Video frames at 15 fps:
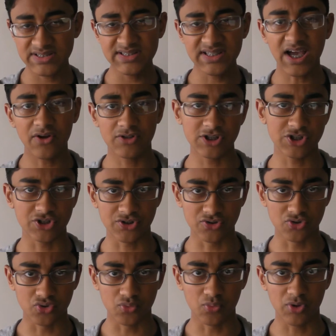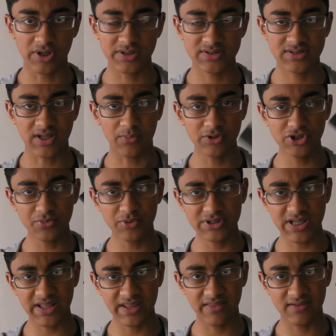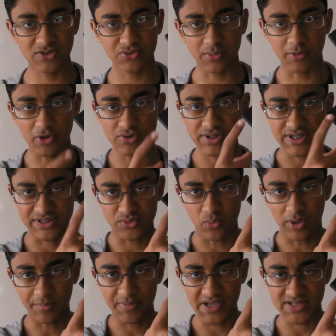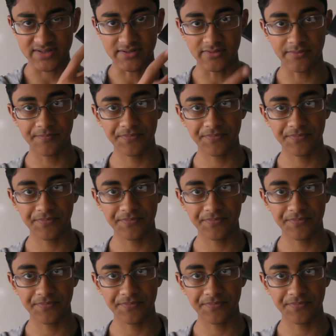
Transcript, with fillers: is how digital zoom works. Once you pretend that this remote is one pixel.